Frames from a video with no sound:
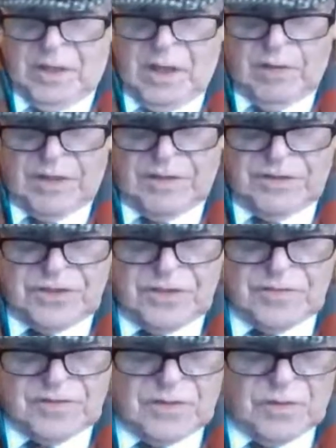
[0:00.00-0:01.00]
are we in
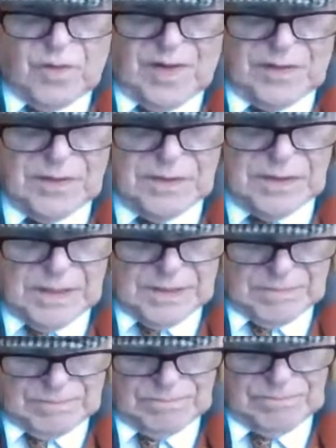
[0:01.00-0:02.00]
terms of the weather?
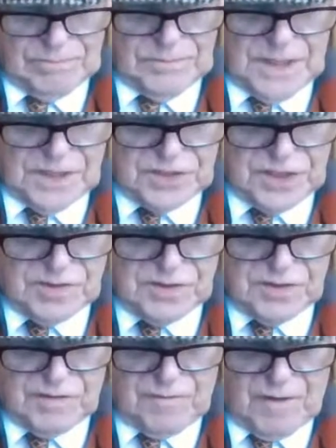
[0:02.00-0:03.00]
It seems to
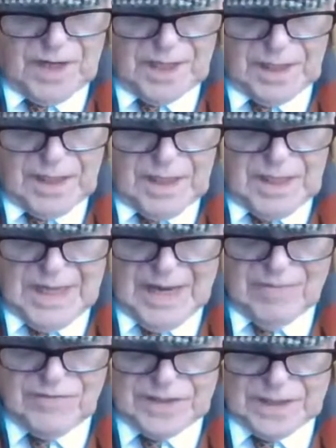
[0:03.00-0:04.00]
defy
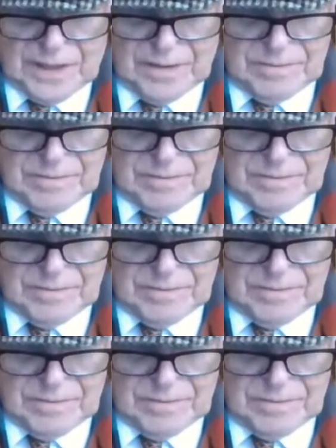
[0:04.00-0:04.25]
everything,